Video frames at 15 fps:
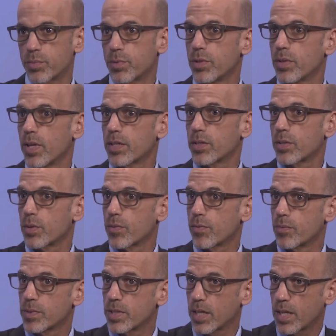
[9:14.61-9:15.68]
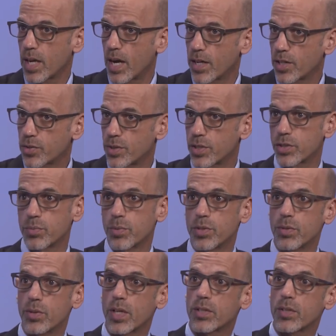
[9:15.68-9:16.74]
Would you like to learn from psychiatrists? Would
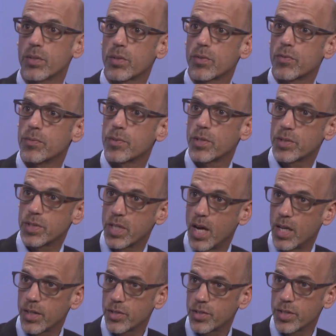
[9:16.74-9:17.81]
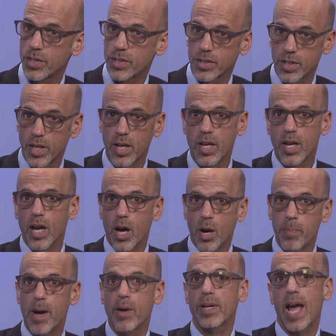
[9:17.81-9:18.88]
you like to learn from sociologists
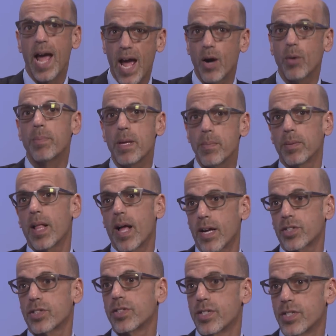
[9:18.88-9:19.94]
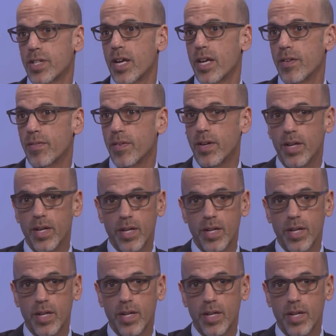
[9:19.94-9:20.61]
about how people actually save?